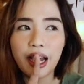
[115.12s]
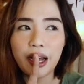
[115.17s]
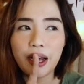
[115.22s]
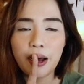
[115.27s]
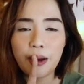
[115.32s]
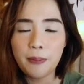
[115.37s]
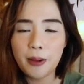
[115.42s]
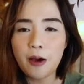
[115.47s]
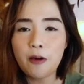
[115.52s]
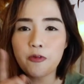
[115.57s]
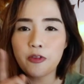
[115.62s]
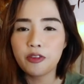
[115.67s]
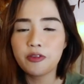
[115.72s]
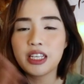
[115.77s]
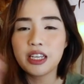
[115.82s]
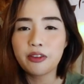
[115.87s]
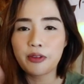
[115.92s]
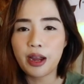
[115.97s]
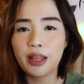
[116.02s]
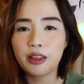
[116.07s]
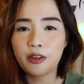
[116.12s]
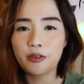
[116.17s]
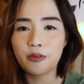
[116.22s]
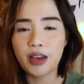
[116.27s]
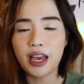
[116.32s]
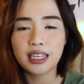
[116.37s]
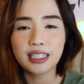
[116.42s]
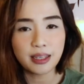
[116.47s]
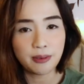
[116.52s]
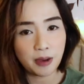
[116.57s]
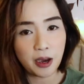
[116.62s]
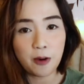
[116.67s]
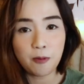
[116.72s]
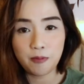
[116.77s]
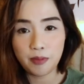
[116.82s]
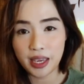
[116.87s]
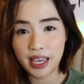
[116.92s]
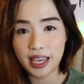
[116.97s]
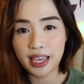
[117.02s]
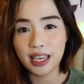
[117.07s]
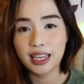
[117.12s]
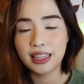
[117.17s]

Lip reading: about 50 random facts about me.